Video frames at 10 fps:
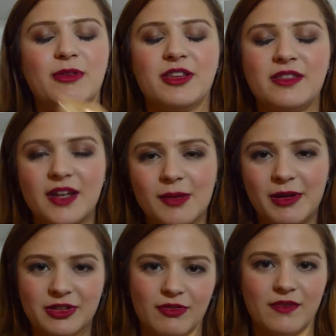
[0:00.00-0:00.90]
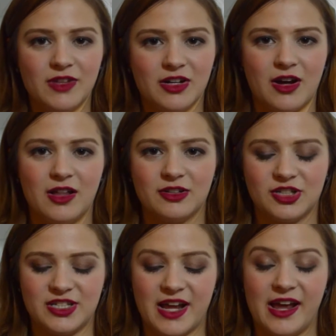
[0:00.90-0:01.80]
But the thing about the Revlon Color
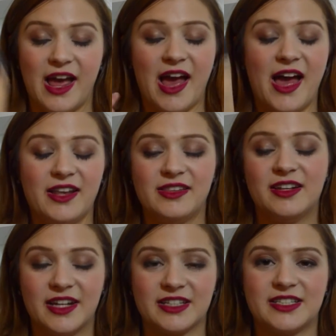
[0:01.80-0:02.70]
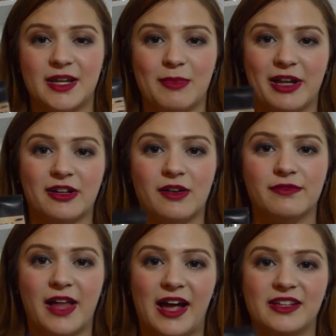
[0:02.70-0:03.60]
Stay and the NYX Stay Matte Not
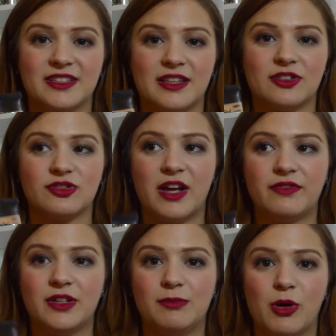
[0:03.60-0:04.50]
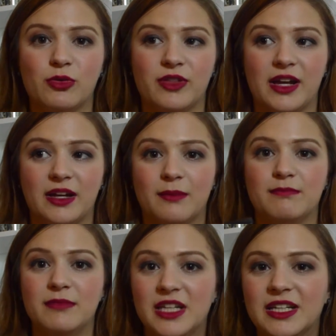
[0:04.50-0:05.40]
Flat is that they're definitely both like
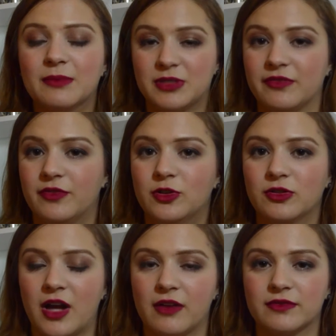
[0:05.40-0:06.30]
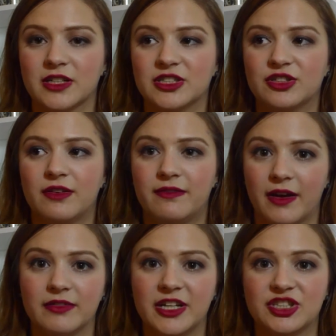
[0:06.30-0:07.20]
medium to full coverage
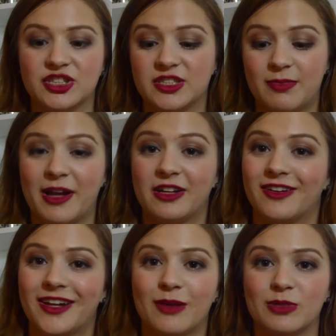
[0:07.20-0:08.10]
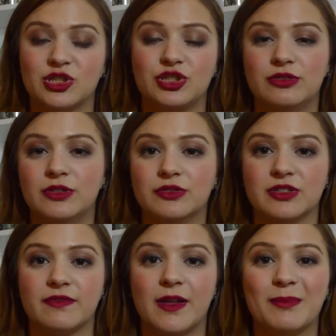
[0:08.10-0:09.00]
foundations depending on how much you
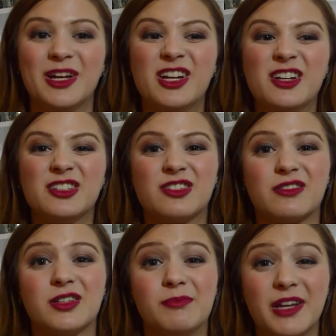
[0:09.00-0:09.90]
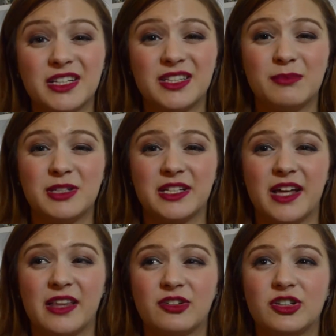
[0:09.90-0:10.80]
use of them. So to mix them
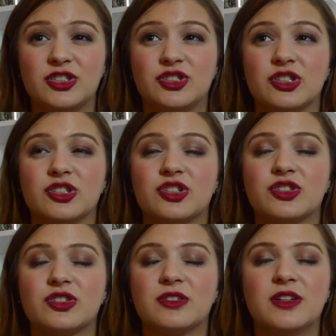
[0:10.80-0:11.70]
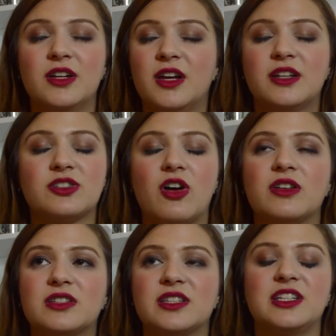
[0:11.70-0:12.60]
together is just, it's
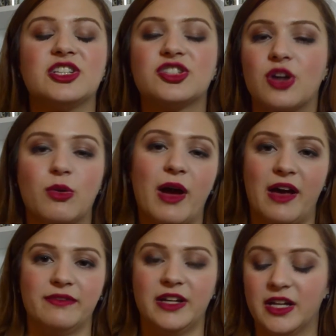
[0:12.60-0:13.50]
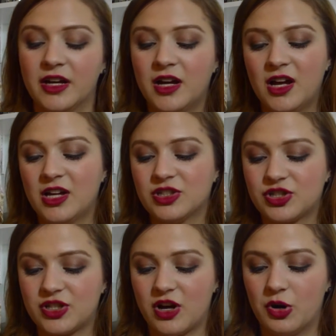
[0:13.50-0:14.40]
honestly so heavy.
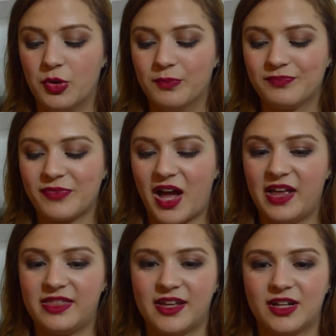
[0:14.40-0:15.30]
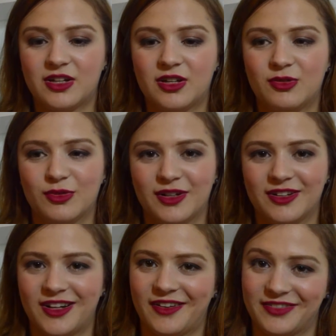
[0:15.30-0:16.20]
So I think what I'm
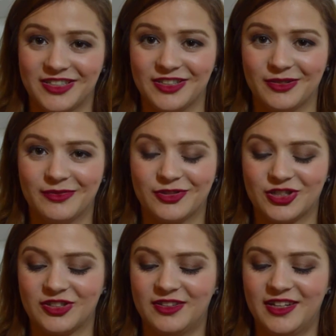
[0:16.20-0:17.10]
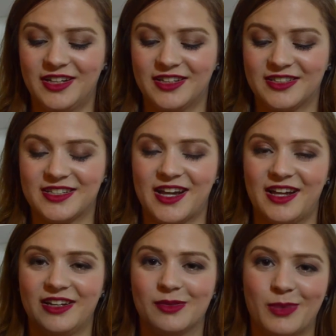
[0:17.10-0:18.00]
going to have to do, unfortunately, is
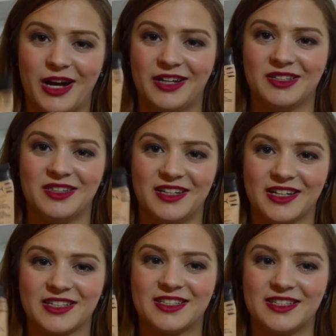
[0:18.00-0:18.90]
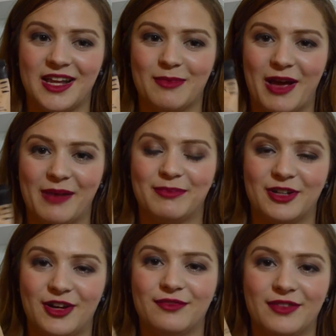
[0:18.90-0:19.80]
say goodbye to the NYX Stay Matte
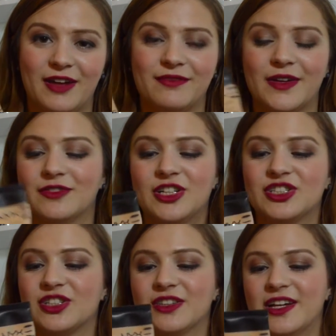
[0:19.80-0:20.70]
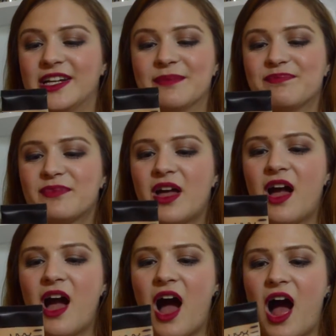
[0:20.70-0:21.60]
But Not Flat foundation. Like,
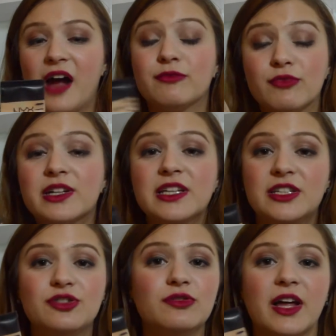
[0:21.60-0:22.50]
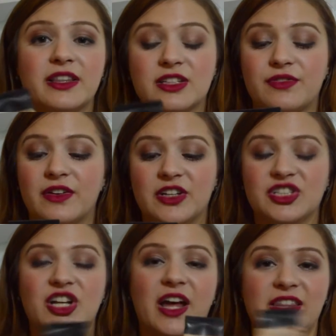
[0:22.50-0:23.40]
I really do like this
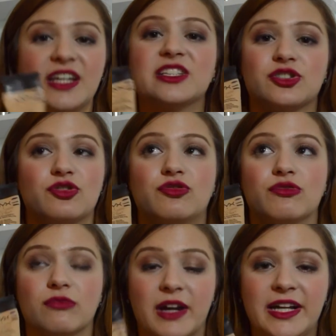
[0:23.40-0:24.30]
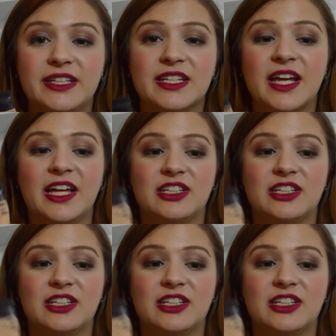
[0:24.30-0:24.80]
foundation. I think it's great.